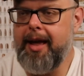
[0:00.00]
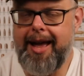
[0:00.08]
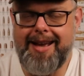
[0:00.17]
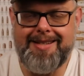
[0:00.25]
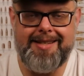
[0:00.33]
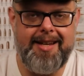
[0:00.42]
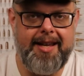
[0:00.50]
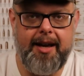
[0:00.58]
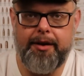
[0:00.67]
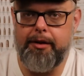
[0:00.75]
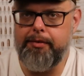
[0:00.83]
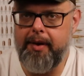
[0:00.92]

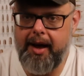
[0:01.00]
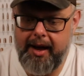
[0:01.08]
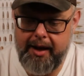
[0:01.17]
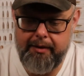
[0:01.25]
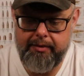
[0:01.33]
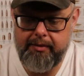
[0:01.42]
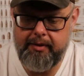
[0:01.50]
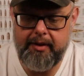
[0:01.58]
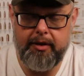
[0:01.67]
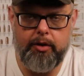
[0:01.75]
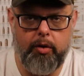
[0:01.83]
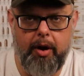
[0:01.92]
SD under 5,
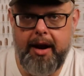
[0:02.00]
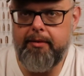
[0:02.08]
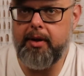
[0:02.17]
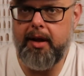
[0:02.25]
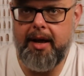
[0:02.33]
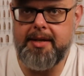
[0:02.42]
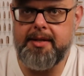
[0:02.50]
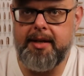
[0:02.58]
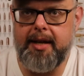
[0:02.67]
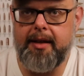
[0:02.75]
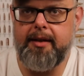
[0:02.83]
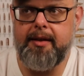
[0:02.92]
great
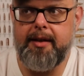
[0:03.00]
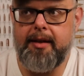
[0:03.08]
velocity.